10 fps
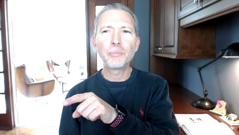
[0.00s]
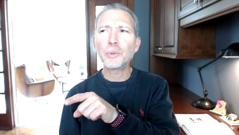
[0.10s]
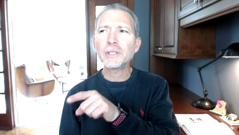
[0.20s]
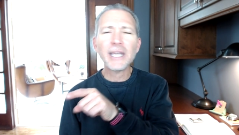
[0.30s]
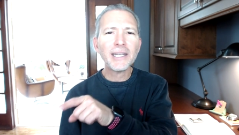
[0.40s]

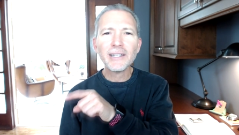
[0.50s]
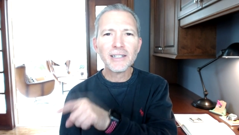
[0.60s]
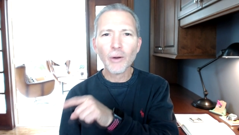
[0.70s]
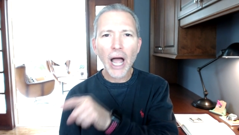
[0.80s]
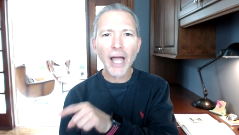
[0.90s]
but they
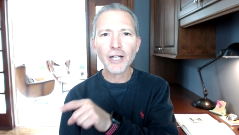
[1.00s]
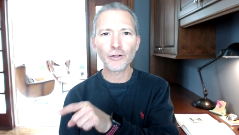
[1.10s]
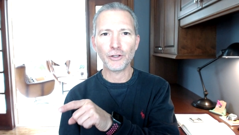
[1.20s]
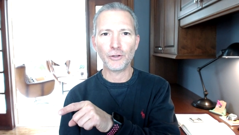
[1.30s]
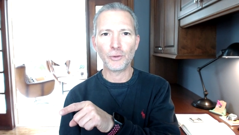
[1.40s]
didn't hire
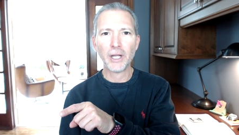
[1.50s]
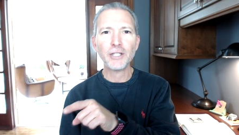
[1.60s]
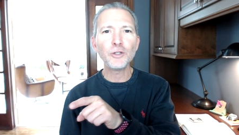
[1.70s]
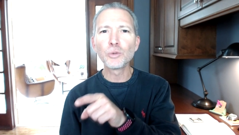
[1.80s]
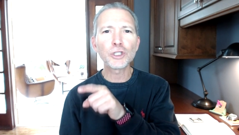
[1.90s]
you,
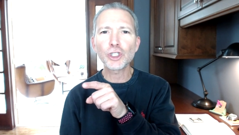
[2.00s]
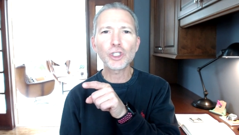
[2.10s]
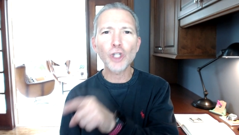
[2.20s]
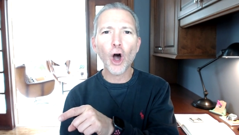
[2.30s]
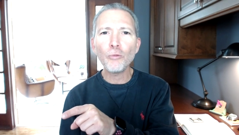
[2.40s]
and you were
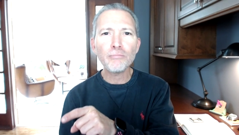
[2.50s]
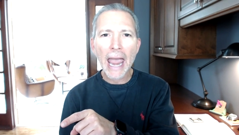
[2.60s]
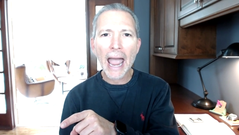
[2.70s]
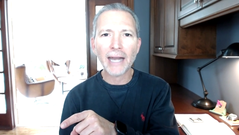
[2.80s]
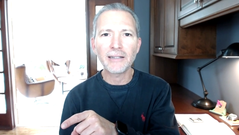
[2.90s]
so
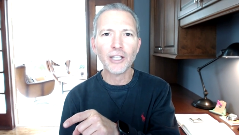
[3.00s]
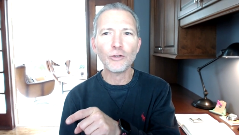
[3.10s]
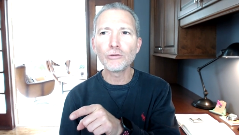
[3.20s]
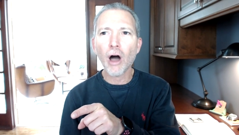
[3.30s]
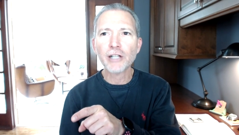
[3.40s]
mad that
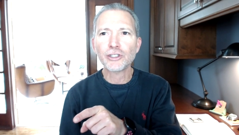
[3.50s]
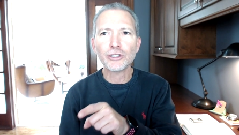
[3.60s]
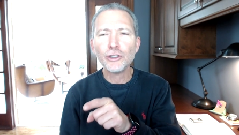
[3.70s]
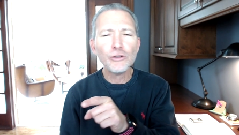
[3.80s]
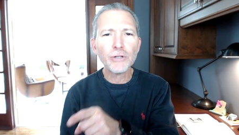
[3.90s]
you lost
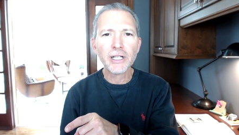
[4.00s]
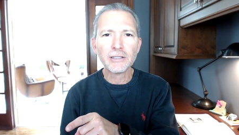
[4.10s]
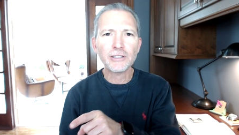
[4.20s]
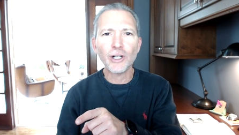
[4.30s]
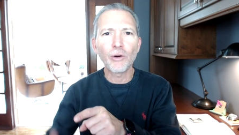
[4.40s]
two night,
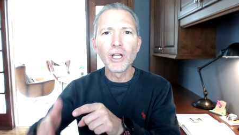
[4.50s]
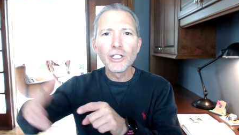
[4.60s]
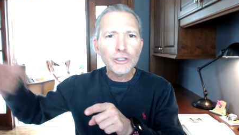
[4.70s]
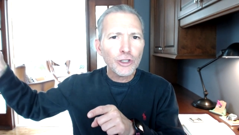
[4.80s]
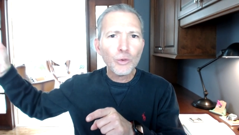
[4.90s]
you know,
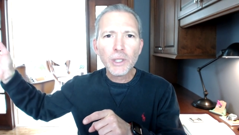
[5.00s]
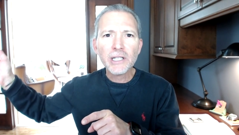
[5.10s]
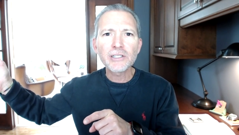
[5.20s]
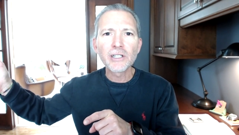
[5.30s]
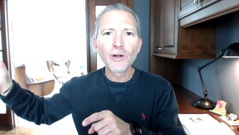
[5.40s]
two
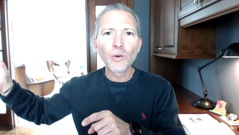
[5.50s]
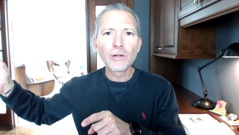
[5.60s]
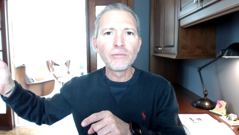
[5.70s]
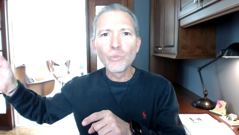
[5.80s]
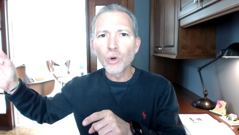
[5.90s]
weeks
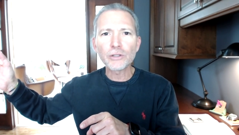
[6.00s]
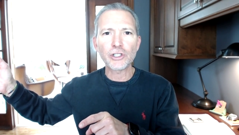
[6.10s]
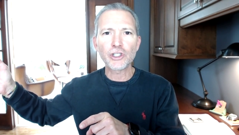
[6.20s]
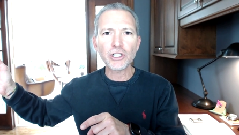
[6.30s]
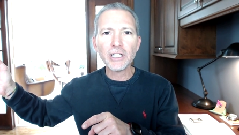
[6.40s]
worth of
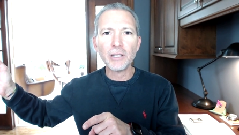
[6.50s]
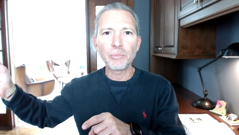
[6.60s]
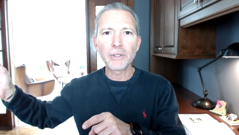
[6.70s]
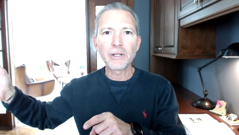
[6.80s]
sleep,